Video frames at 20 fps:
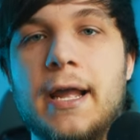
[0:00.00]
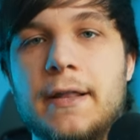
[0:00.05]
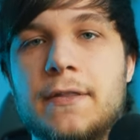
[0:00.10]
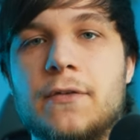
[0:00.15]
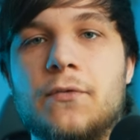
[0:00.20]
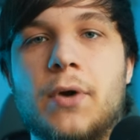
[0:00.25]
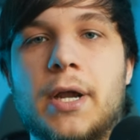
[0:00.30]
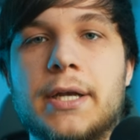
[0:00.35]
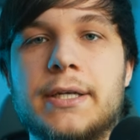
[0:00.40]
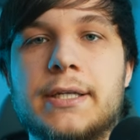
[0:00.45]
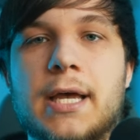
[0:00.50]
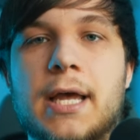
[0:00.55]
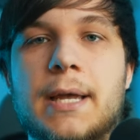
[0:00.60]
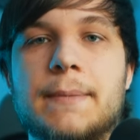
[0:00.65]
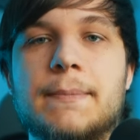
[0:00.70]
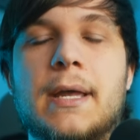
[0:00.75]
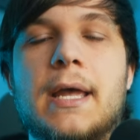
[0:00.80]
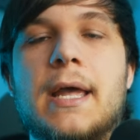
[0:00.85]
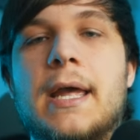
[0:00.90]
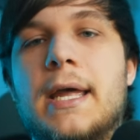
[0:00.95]
at the right
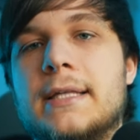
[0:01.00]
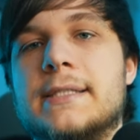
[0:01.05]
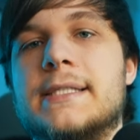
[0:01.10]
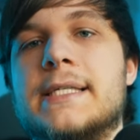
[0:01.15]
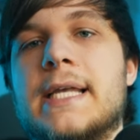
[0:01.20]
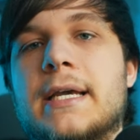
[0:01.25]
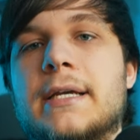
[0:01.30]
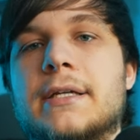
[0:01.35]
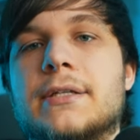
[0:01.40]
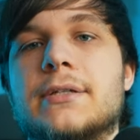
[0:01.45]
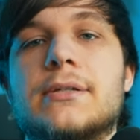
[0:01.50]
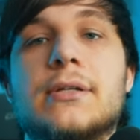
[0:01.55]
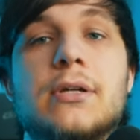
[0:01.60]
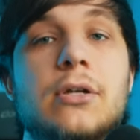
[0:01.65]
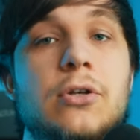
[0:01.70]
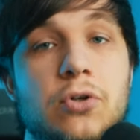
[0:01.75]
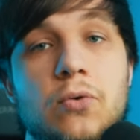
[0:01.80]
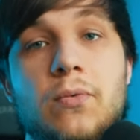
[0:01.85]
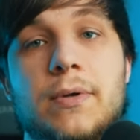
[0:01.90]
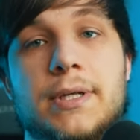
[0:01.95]
time, and second,
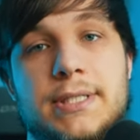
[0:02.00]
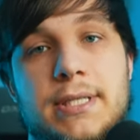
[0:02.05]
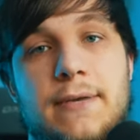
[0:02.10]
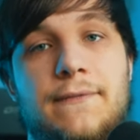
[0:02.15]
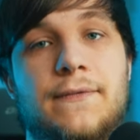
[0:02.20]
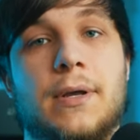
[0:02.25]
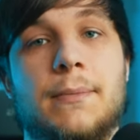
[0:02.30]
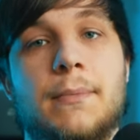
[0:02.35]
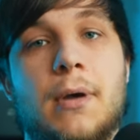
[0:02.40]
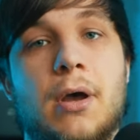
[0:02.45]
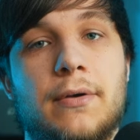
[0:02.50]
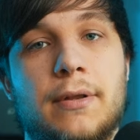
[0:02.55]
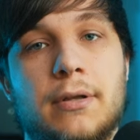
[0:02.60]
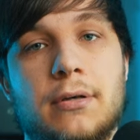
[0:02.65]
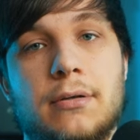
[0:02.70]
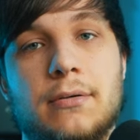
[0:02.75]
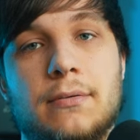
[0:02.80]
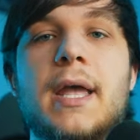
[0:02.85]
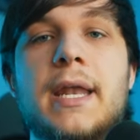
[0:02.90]
doing something about it.